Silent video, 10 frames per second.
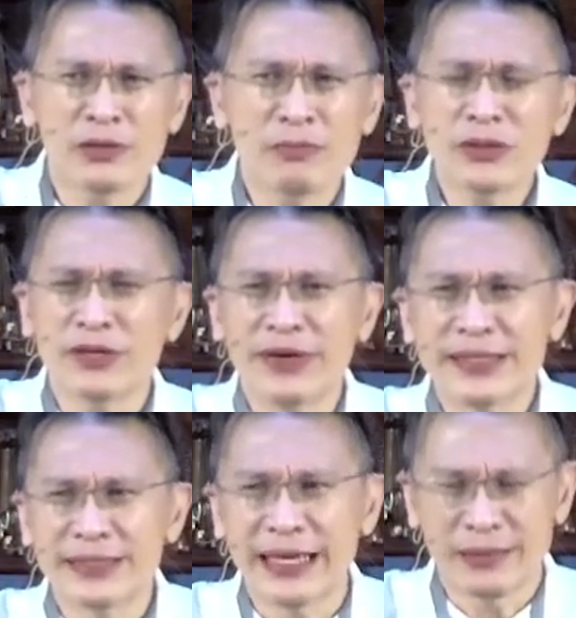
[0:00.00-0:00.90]
To most of
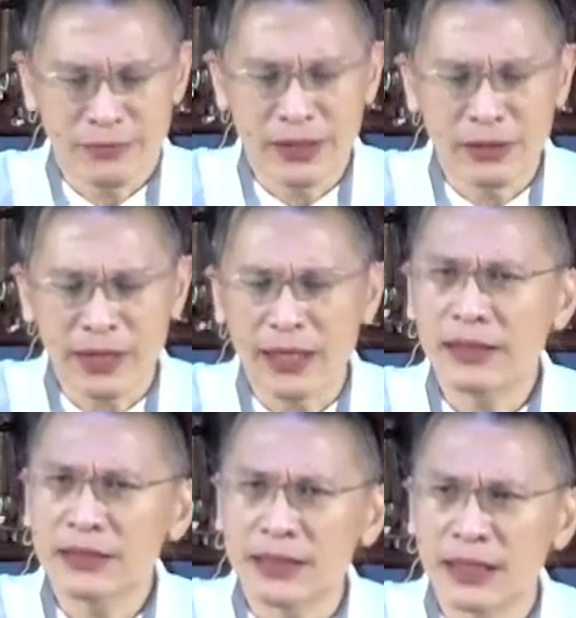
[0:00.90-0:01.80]
us, it's like, well,
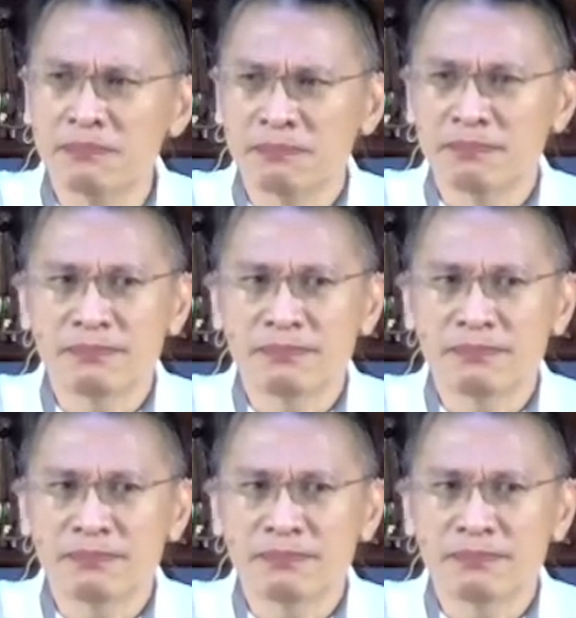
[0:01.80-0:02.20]
okay, that's a